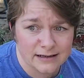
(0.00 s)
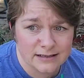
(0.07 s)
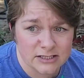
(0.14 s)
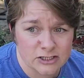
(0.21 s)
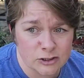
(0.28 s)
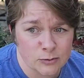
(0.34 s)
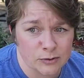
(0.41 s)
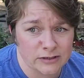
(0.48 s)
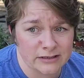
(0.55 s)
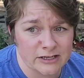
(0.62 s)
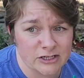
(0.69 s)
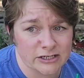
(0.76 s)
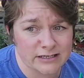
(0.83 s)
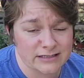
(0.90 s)
It's super
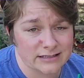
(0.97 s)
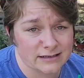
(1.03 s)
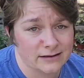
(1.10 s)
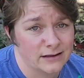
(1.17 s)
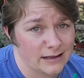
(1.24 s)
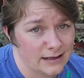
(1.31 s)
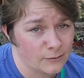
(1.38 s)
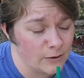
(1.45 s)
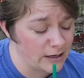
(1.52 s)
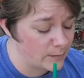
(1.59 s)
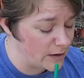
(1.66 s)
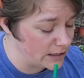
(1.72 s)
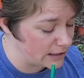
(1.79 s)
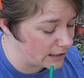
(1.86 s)
delicious.
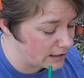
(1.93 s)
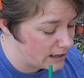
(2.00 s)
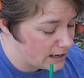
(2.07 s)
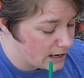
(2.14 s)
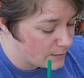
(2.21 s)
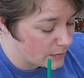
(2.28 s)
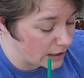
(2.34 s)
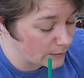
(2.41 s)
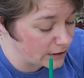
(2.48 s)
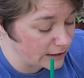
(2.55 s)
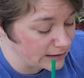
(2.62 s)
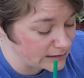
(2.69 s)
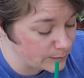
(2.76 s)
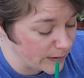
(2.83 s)
Recommend it. But I'm
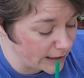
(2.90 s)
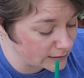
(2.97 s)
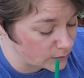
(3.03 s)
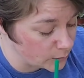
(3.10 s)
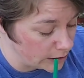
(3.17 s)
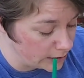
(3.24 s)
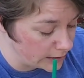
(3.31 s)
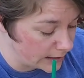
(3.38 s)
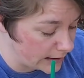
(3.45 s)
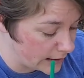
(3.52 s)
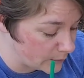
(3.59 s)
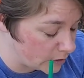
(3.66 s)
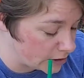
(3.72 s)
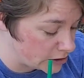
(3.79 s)
going to get back to work.
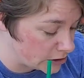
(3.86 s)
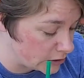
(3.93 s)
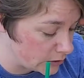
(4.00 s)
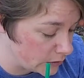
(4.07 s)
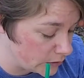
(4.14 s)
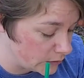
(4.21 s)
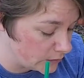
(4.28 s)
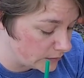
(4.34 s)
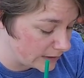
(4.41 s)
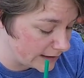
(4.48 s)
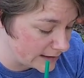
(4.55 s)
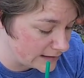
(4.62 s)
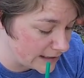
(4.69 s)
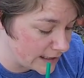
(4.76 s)
I'm going to do,
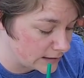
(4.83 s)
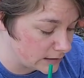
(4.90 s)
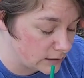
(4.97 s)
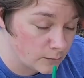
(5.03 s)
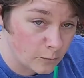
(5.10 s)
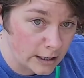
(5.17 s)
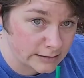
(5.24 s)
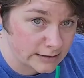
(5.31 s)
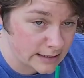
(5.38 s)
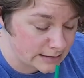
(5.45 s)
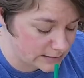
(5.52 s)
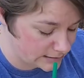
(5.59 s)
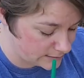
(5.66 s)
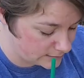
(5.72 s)
like I said, rock
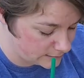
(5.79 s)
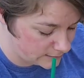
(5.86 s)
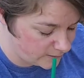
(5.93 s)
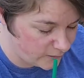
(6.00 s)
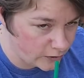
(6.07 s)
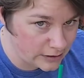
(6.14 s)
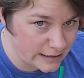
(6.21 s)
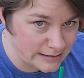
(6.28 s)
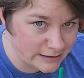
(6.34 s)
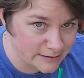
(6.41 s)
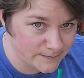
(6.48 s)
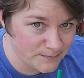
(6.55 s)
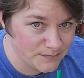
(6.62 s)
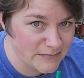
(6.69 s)
dust,
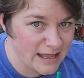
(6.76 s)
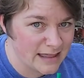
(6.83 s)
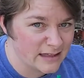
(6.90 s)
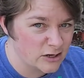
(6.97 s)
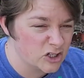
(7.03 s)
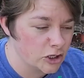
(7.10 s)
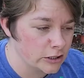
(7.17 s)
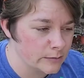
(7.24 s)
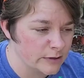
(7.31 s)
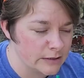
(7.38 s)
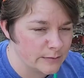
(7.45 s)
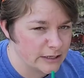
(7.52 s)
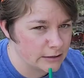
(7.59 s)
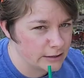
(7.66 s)
fertilizer, and then I'll show you the
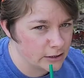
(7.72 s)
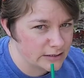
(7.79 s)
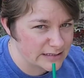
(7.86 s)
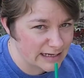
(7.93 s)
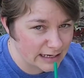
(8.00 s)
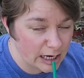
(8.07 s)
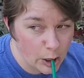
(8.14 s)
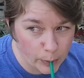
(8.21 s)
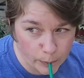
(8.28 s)
blood meal here in a second.